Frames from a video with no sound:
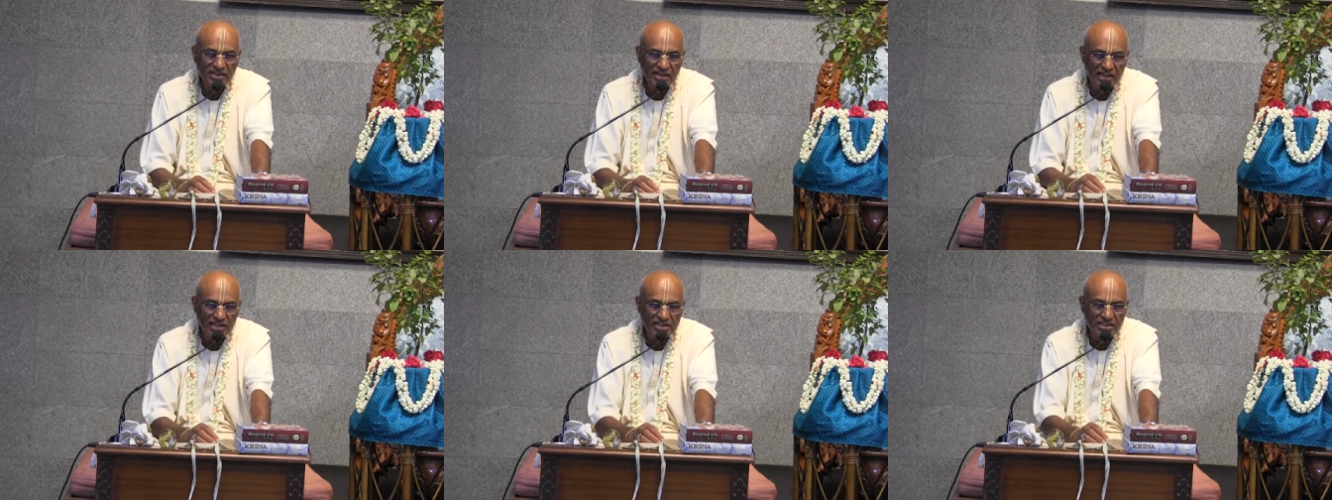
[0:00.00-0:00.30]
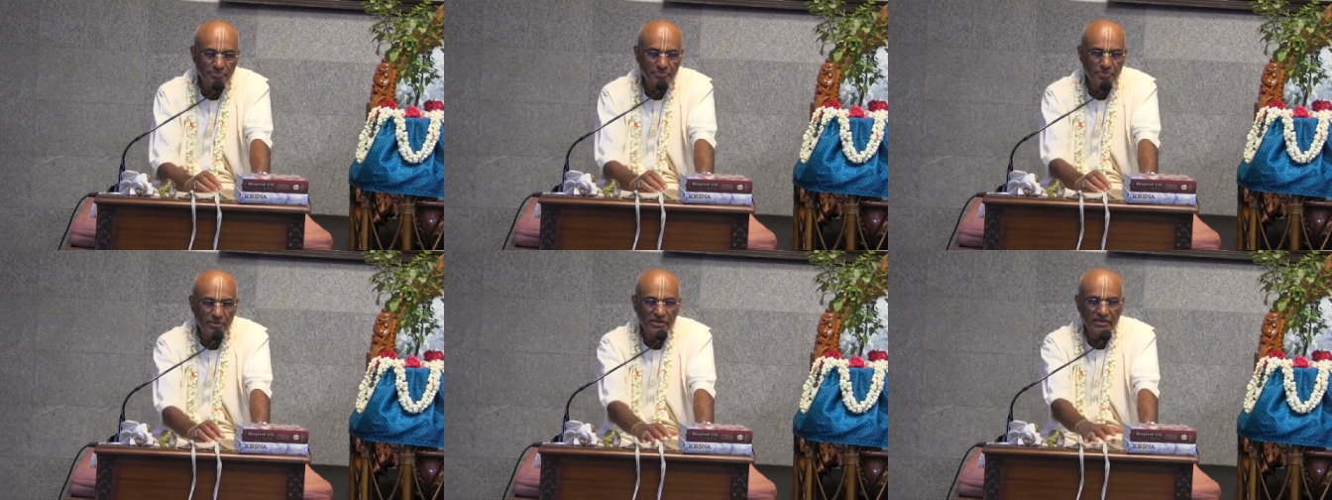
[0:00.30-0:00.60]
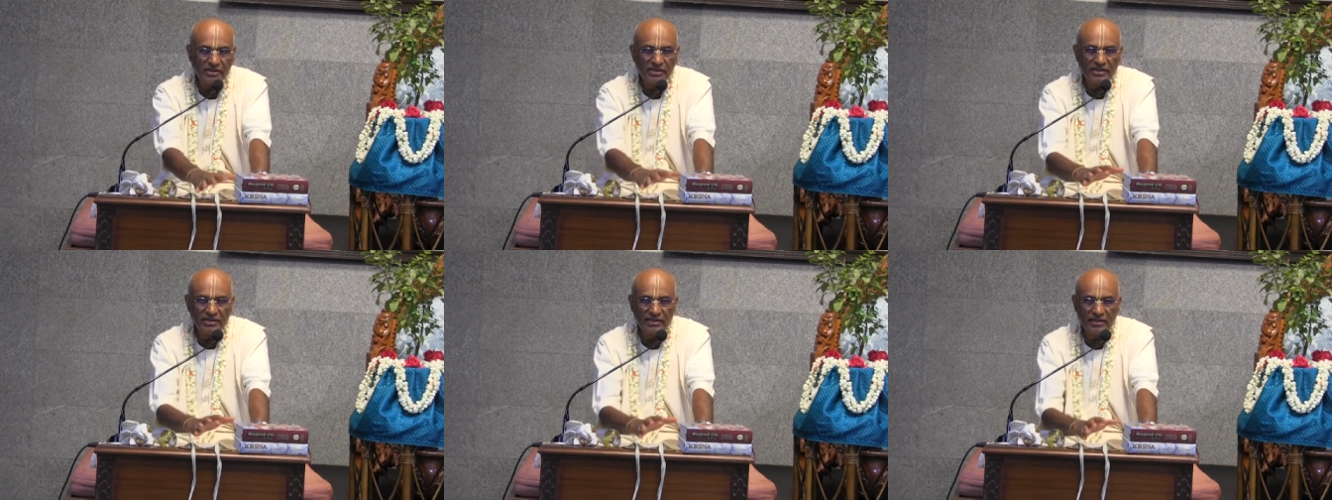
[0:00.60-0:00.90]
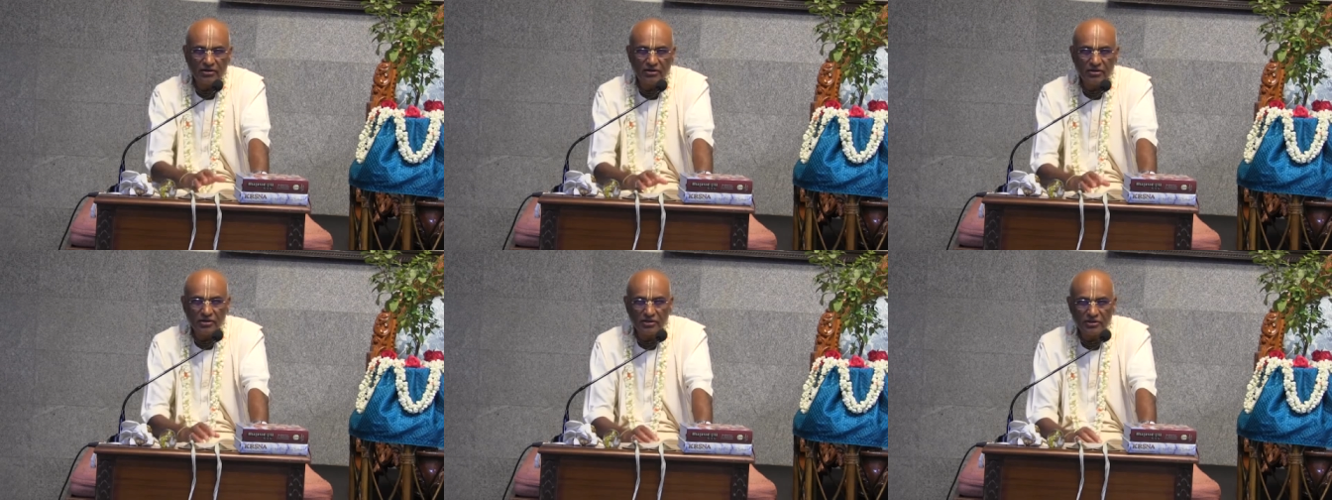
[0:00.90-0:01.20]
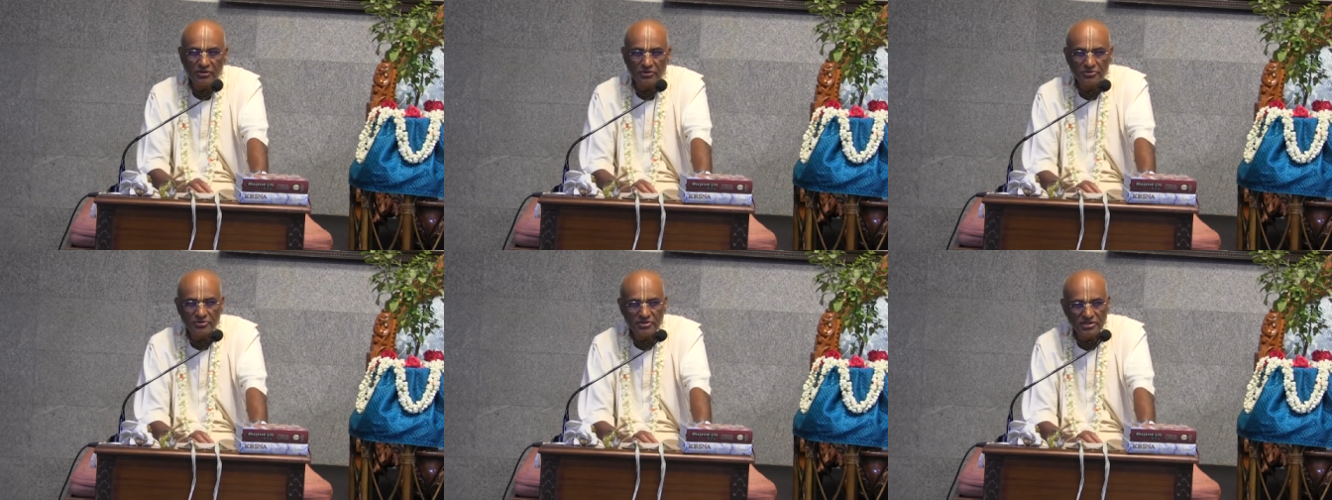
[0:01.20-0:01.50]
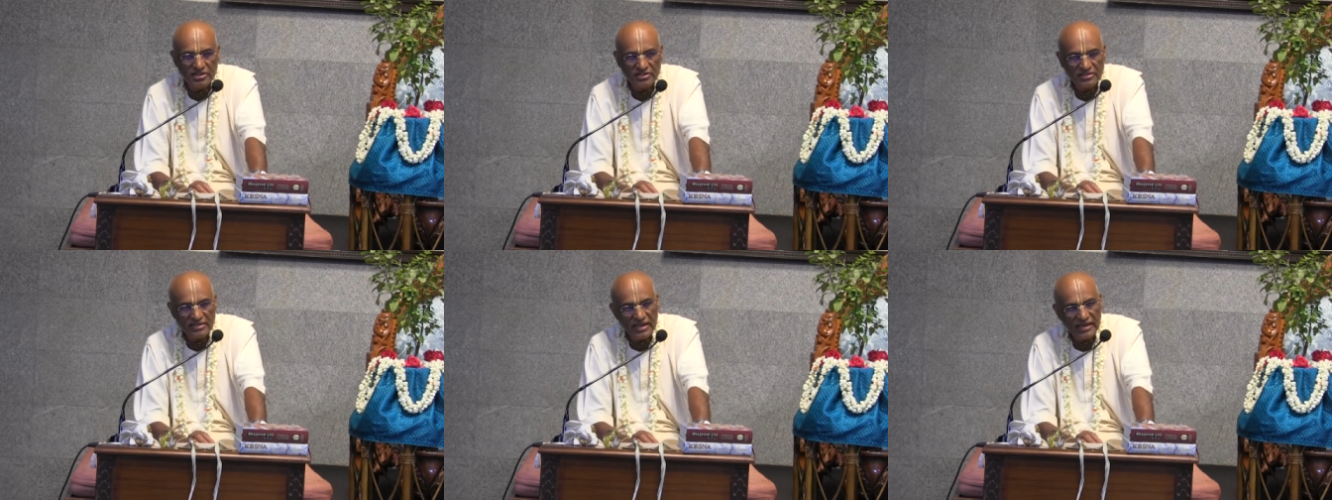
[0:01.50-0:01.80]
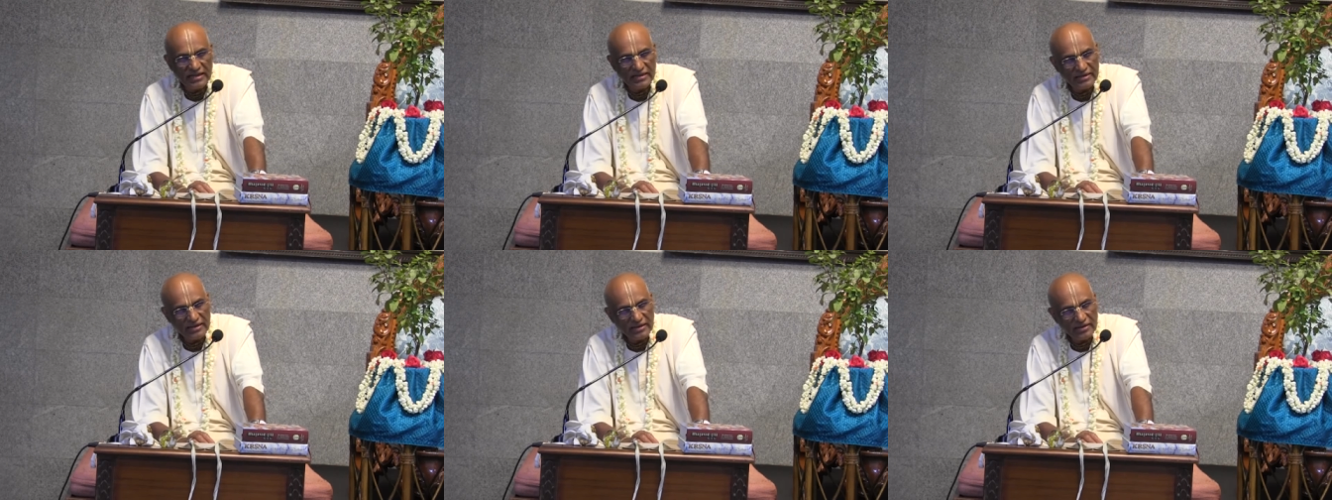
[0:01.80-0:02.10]
transparently according to his
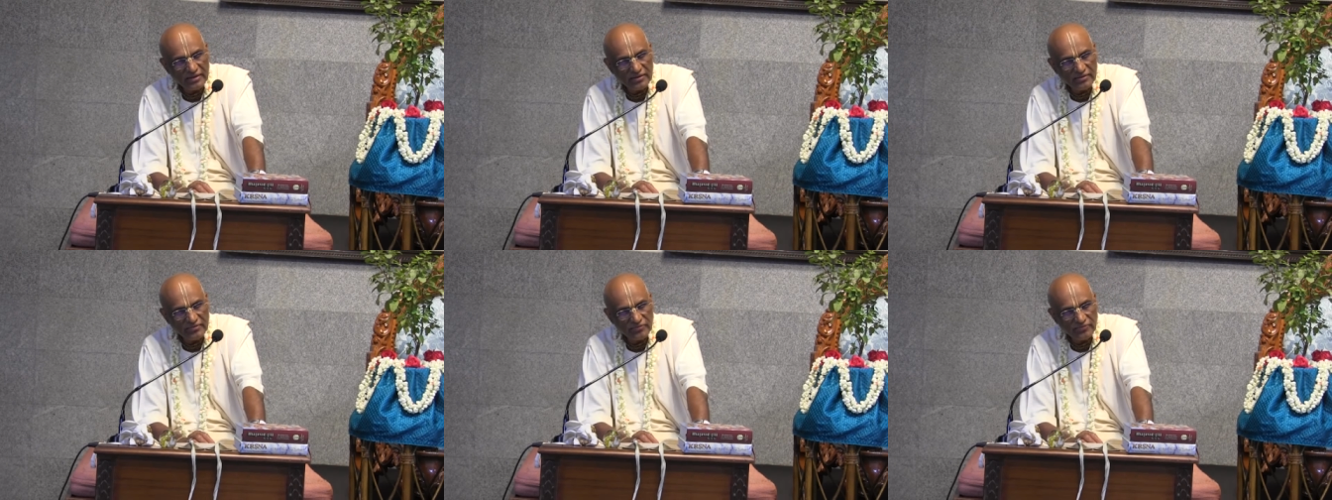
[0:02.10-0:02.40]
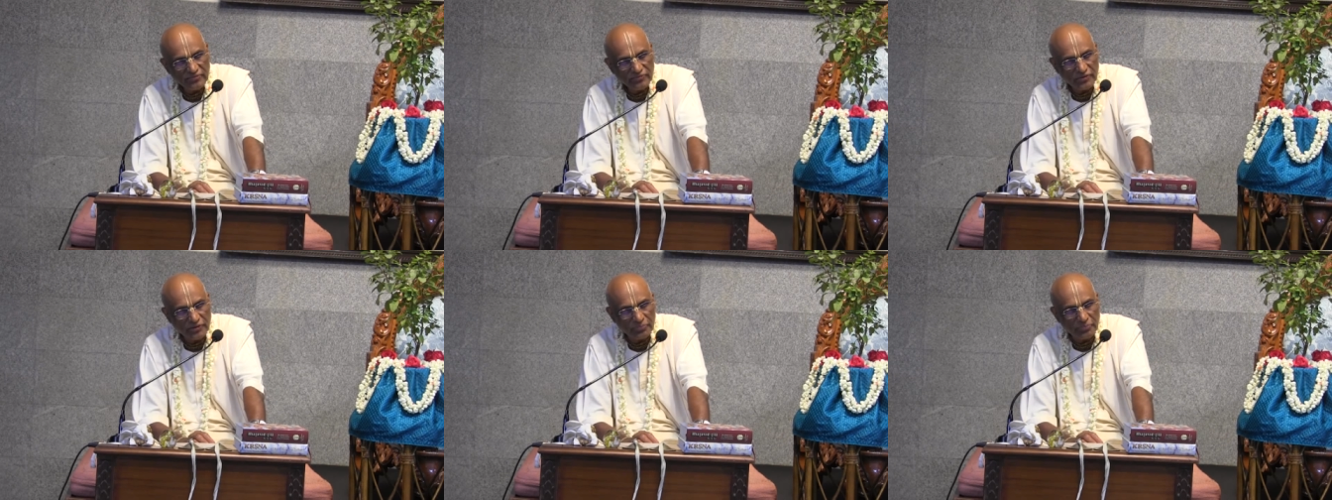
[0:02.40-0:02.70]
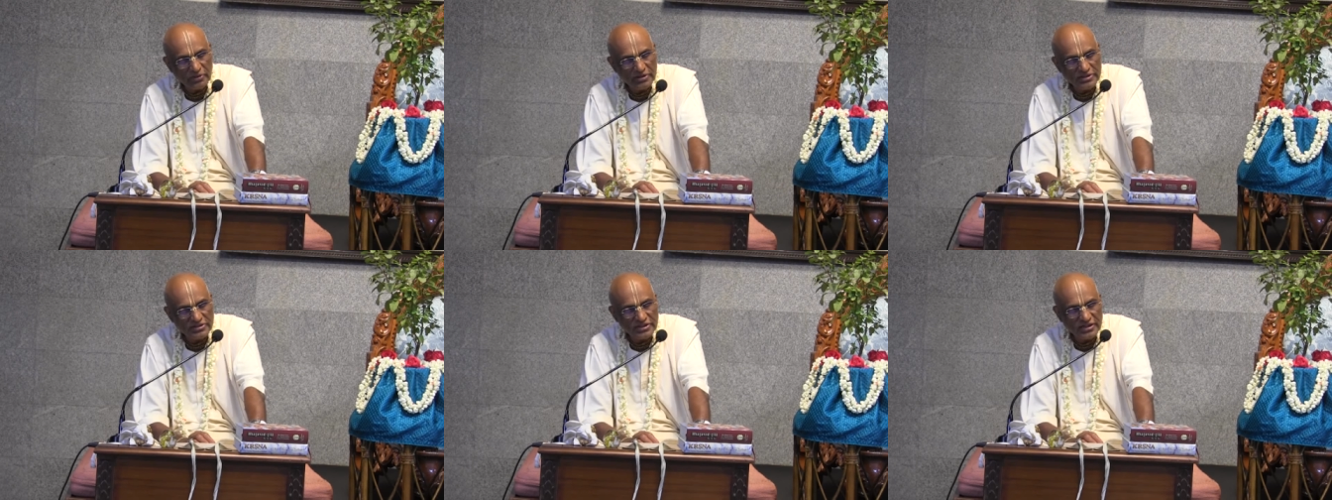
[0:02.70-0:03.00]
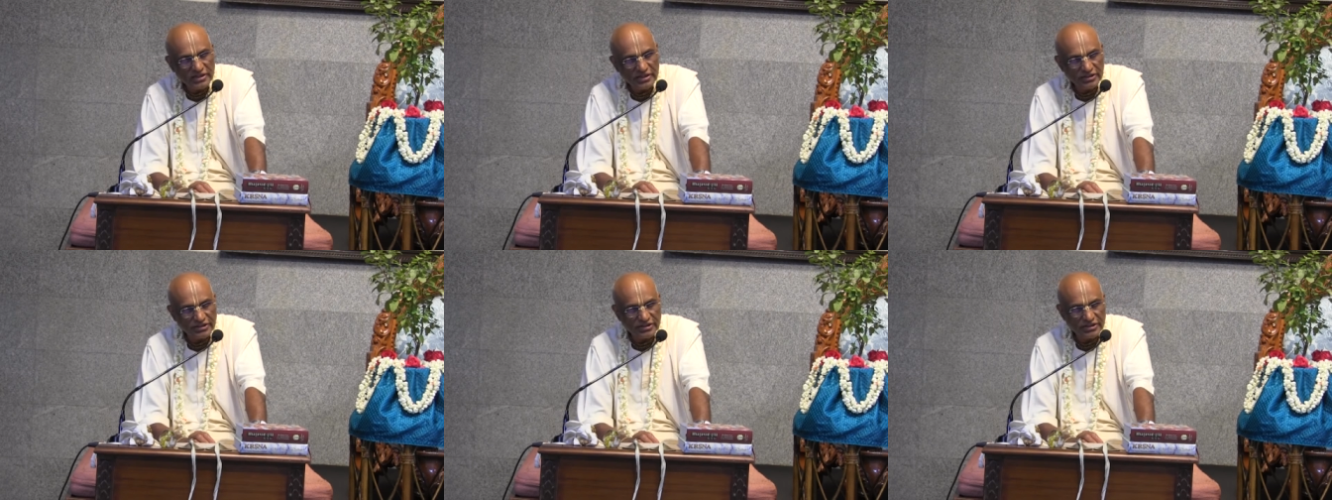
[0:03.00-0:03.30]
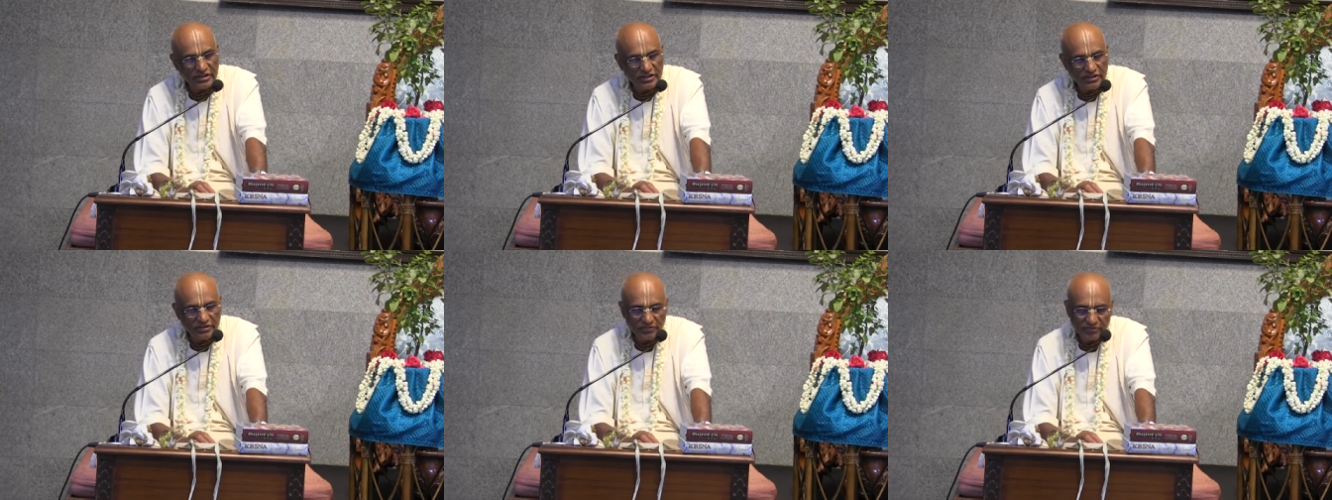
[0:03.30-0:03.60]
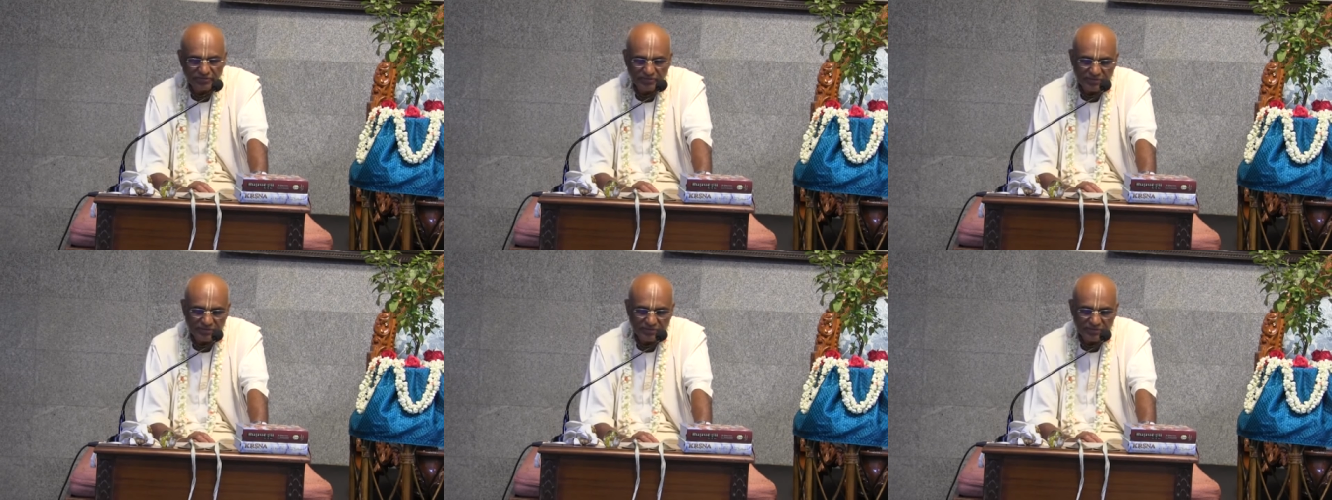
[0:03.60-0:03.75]
desire for pleasing Krishna.